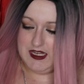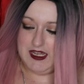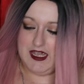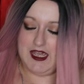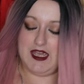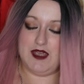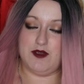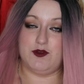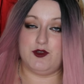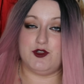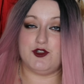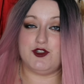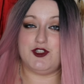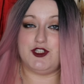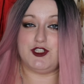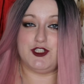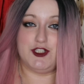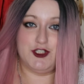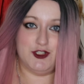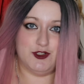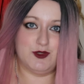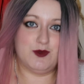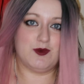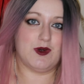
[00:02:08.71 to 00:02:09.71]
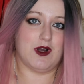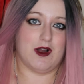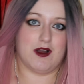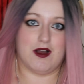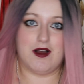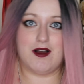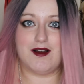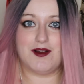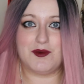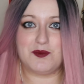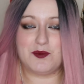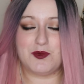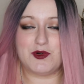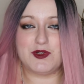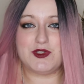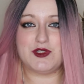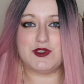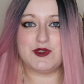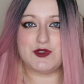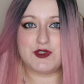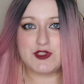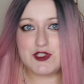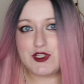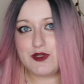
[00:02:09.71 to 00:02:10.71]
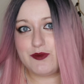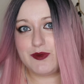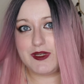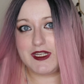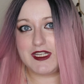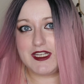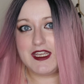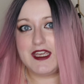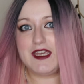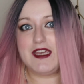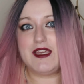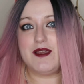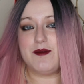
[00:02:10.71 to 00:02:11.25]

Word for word: how good you are at what you're doing,